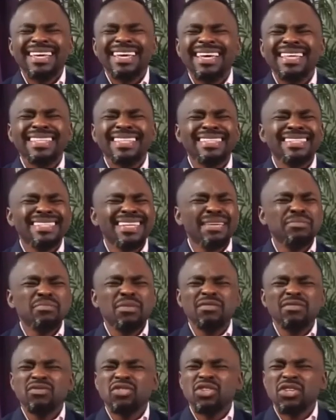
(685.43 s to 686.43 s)
In the
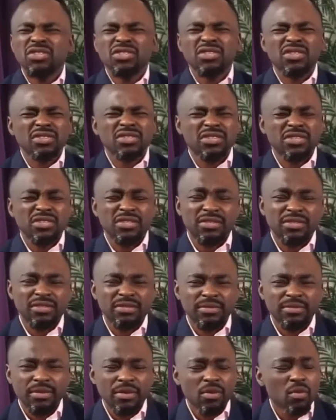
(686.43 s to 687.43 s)
name of Jesus.
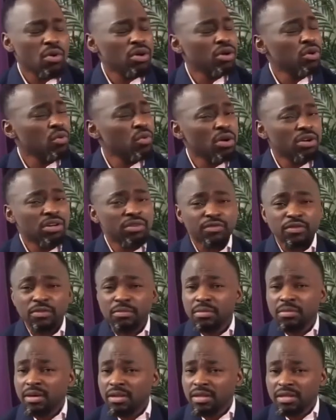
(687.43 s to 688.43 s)
What a wonderful
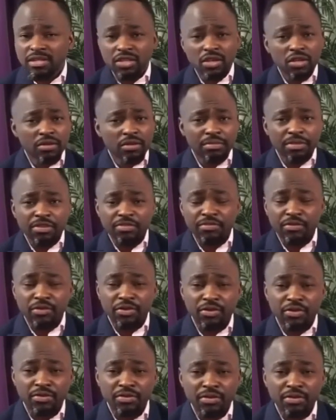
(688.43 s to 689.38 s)
month it's going to be for you.